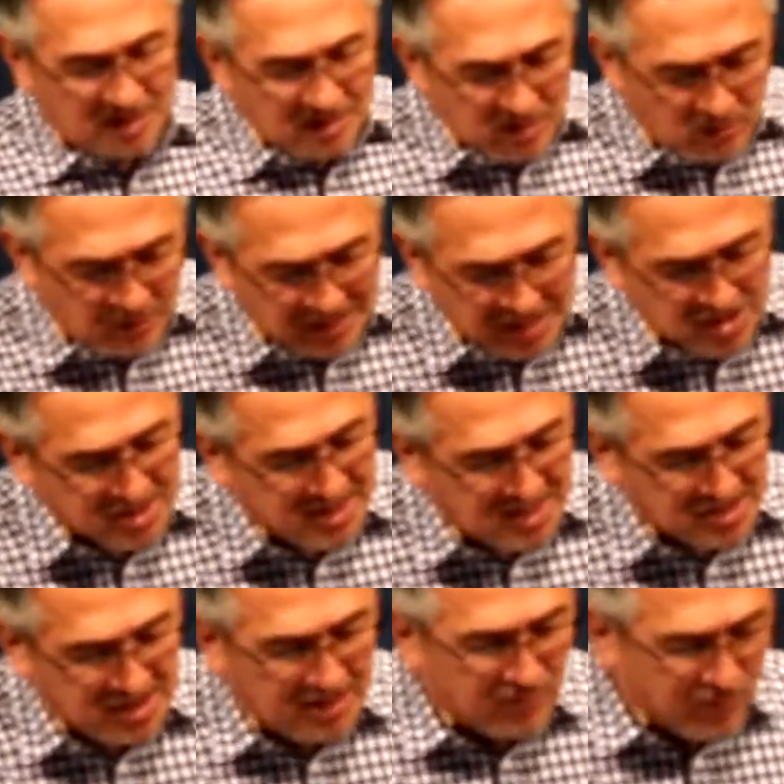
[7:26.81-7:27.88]
And look what it
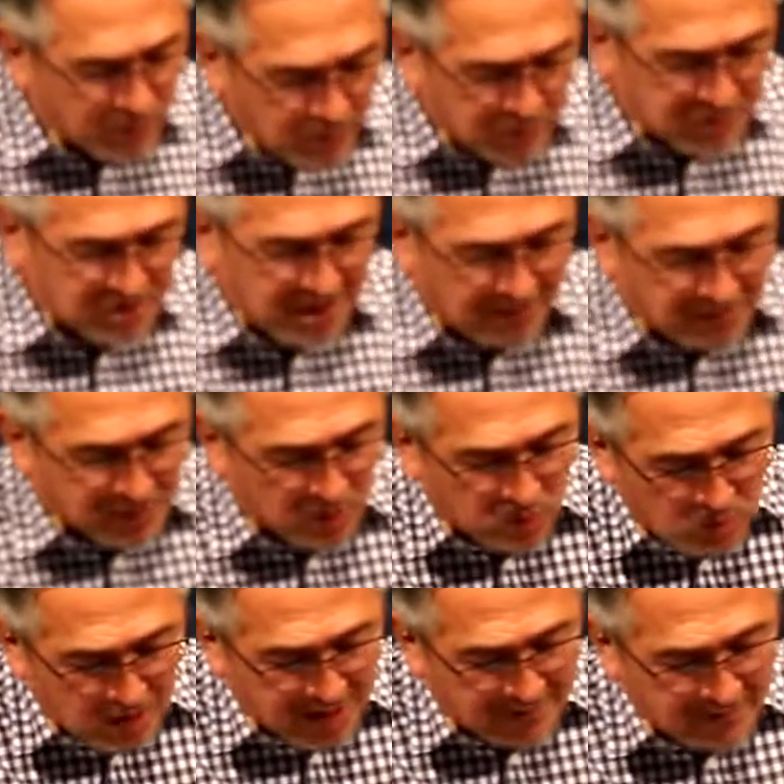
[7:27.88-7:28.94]
says in Ruth chapter
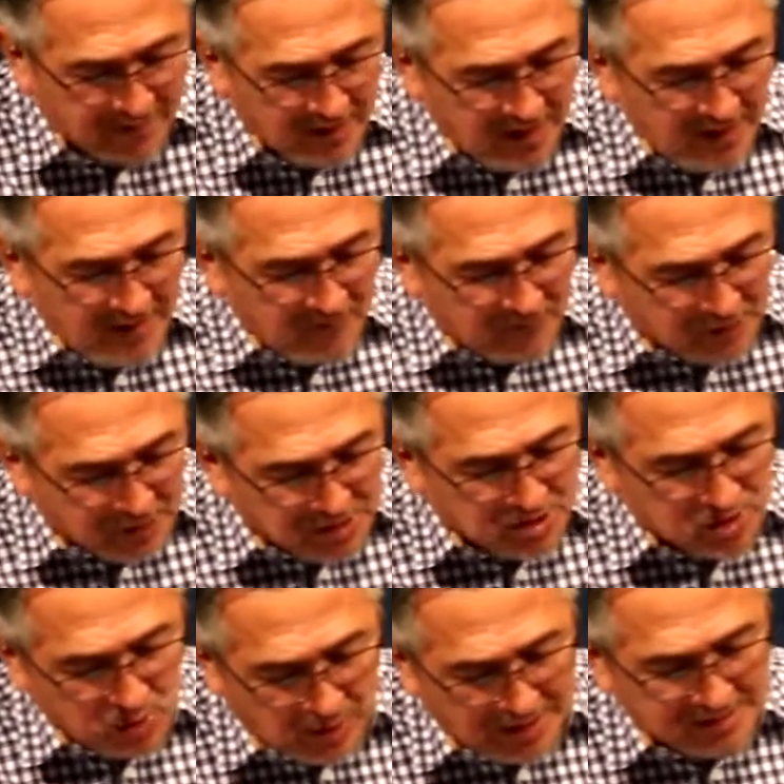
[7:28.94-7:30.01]
1, verse
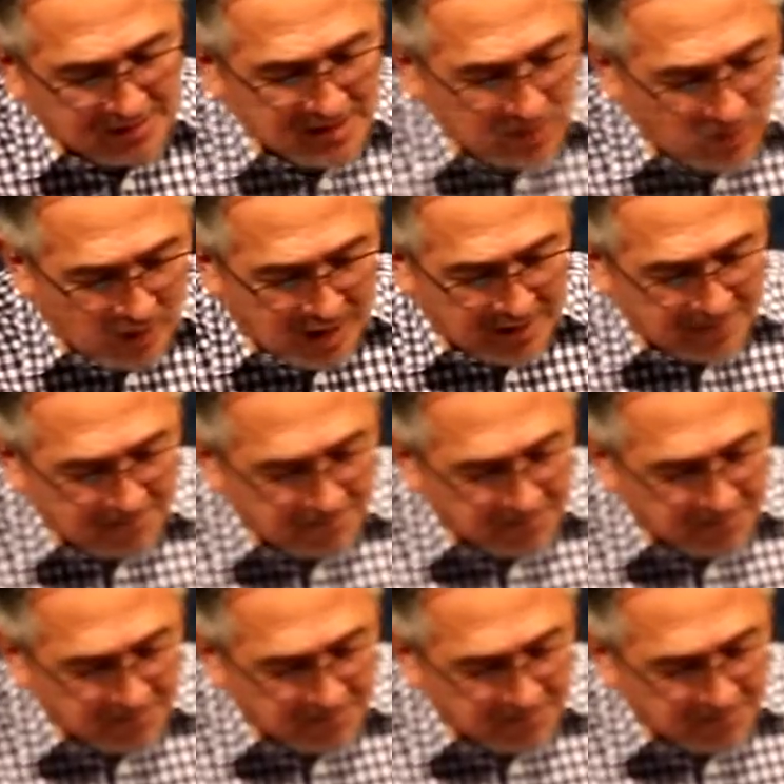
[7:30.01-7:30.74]
21.